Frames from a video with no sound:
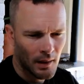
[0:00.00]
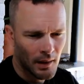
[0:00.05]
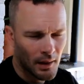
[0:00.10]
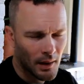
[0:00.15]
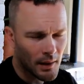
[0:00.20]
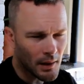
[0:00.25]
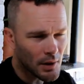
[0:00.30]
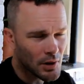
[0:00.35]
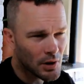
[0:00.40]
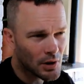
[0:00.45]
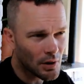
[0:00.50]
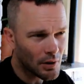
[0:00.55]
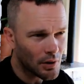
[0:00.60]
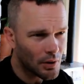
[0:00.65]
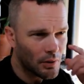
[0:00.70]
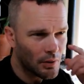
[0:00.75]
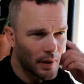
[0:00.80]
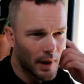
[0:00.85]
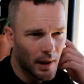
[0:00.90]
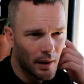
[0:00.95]
I'm going to show
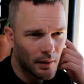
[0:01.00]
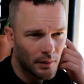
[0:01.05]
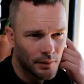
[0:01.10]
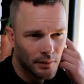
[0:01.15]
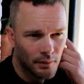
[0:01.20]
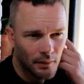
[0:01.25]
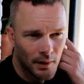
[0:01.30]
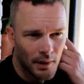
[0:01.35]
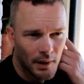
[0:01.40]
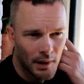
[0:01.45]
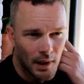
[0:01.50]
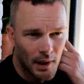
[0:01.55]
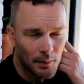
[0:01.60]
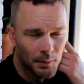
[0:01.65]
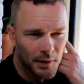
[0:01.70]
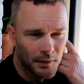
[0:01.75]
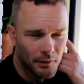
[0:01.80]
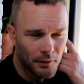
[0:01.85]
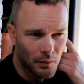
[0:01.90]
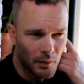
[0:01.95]
you how a couple
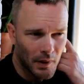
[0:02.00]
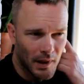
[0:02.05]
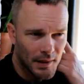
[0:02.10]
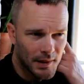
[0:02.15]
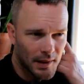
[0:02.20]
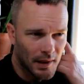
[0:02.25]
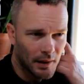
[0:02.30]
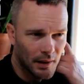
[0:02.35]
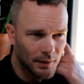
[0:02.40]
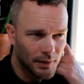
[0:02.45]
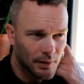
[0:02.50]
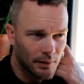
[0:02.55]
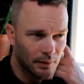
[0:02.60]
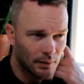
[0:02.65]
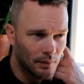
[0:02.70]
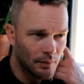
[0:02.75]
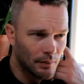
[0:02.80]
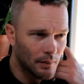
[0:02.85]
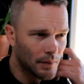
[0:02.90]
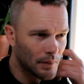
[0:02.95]
different ways how
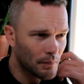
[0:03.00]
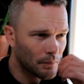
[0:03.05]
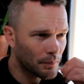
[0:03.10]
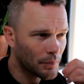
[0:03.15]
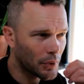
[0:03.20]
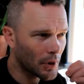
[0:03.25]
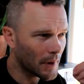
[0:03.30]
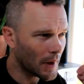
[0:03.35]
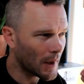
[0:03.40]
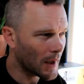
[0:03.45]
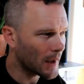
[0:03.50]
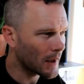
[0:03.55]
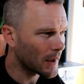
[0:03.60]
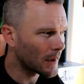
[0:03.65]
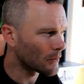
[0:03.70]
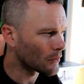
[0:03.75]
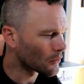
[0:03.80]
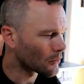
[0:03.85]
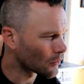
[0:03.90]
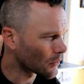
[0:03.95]
to put
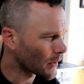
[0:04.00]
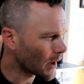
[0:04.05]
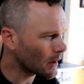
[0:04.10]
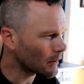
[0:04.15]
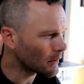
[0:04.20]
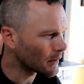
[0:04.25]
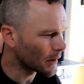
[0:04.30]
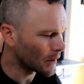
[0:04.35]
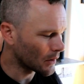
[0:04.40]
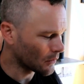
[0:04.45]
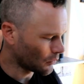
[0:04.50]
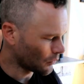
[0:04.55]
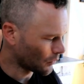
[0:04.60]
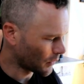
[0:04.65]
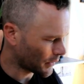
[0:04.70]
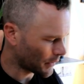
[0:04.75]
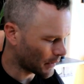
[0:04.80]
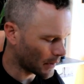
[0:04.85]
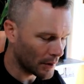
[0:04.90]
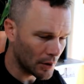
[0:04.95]
a railing
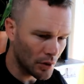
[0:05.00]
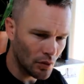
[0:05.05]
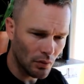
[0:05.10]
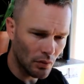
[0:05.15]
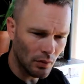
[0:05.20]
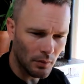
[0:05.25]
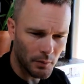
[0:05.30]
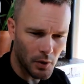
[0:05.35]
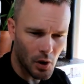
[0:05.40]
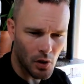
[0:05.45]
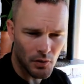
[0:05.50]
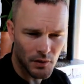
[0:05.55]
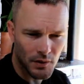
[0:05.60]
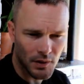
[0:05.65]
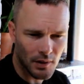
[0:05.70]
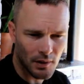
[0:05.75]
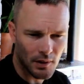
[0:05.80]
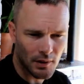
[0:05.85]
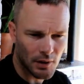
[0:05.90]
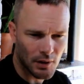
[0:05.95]
with a newel
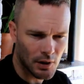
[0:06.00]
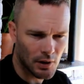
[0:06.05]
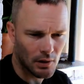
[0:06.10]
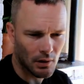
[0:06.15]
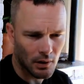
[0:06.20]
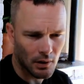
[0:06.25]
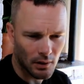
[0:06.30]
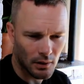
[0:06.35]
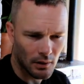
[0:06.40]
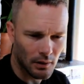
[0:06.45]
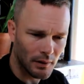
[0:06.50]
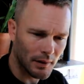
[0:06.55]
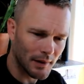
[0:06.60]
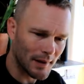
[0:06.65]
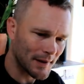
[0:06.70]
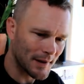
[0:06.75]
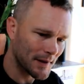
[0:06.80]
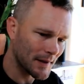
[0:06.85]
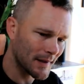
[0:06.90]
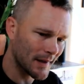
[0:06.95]
post start on a
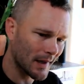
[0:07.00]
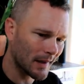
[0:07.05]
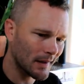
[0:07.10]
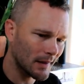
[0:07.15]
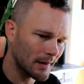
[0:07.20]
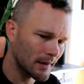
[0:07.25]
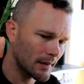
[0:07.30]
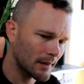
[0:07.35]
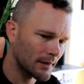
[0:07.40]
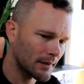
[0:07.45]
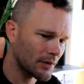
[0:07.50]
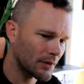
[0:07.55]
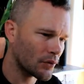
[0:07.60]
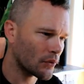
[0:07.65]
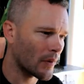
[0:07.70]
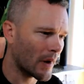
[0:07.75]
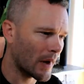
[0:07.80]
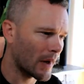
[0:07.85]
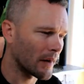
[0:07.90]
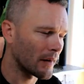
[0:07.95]
second
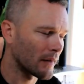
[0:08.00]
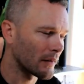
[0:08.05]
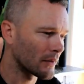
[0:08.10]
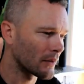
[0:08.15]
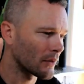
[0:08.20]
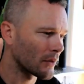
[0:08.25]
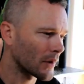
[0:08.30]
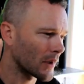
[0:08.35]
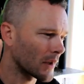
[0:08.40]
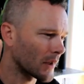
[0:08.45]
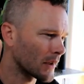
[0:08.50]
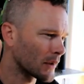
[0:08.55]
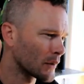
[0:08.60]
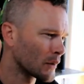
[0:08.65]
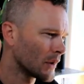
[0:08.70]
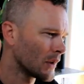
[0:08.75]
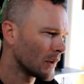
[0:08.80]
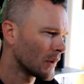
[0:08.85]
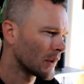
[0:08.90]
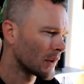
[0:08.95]
thread. Okay,
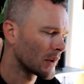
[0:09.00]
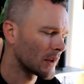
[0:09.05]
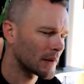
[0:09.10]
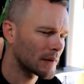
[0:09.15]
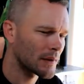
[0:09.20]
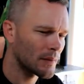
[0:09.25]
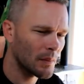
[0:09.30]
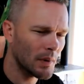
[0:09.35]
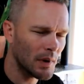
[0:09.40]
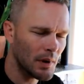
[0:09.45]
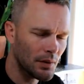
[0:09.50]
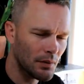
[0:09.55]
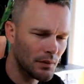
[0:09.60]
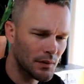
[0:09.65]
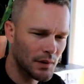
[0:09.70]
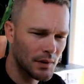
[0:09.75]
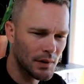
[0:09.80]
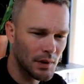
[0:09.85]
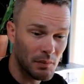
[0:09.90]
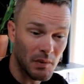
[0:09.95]
so we're going to do
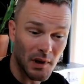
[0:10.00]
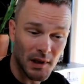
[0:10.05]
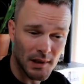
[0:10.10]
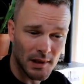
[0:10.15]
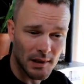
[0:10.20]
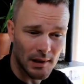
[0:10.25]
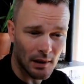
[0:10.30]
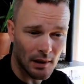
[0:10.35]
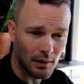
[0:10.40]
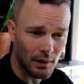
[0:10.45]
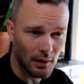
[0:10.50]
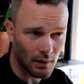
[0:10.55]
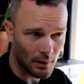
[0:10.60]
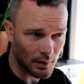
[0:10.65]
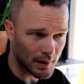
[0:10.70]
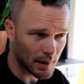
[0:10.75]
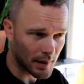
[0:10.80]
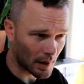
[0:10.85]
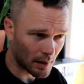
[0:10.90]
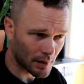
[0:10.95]
some exterior
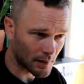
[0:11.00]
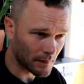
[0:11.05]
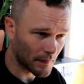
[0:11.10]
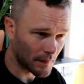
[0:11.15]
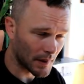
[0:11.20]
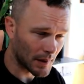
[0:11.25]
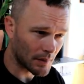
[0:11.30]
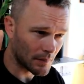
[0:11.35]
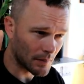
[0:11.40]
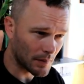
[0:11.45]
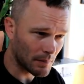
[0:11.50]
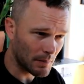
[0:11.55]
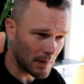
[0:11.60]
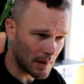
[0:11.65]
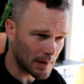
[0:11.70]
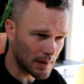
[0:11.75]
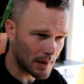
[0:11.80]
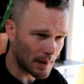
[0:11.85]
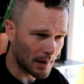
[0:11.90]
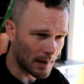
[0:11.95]
stairs for this, which
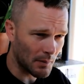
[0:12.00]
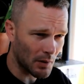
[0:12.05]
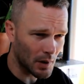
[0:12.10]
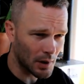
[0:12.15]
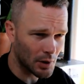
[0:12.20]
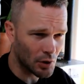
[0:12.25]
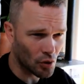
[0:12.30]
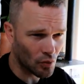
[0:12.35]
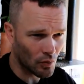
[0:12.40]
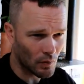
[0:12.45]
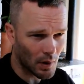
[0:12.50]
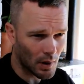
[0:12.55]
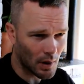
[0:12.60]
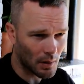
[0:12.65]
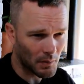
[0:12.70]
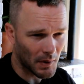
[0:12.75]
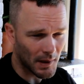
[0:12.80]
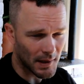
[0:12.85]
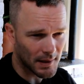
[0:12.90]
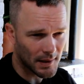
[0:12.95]
means I'm going to draw
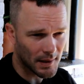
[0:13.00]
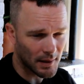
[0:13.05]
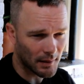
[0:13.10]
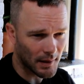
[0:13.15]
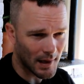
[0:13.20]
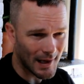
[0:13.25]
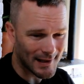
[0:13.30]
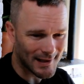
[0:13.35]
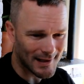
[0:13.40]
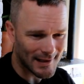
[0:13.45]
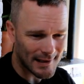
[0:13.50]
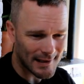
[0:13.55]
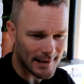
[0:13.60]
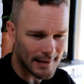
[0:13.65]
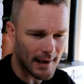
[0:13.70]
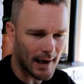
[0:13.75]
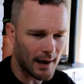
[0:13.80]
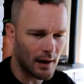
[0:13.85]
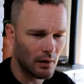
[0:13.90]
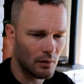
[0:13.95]
my staircase
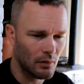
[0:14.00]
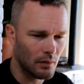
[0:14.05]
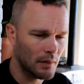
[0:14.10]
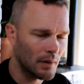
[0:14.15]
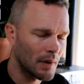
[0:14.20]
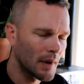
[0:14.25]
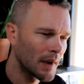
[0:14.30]
down.